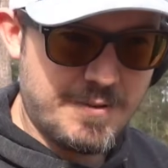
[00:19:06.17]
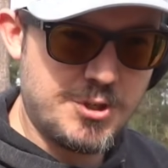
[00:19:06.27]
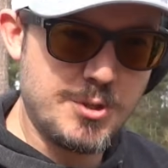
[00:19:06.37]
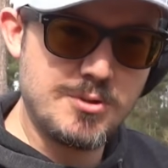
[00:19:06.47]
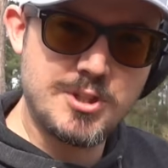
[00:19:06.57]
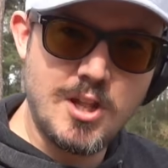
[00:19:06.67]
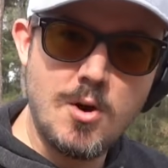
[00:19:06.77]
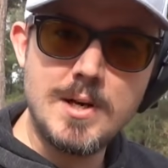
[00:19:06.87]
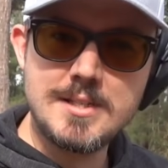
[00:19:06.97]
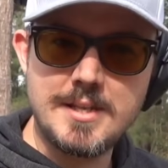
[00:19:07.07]
you shoot
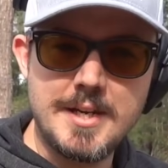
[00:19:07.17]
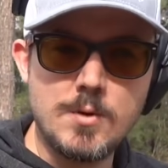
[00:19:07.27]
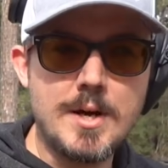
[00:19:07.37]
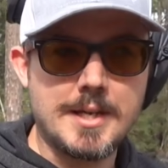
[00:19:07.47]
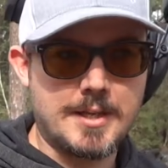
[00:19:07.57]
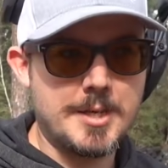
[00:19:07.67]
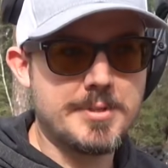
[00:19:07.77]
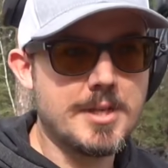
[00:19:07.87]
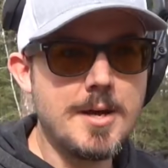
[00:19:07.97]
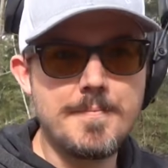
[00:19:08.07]
slow on setting 1, it
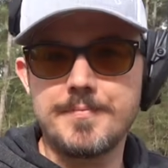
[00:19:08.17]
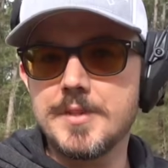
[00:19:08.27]
keeps up.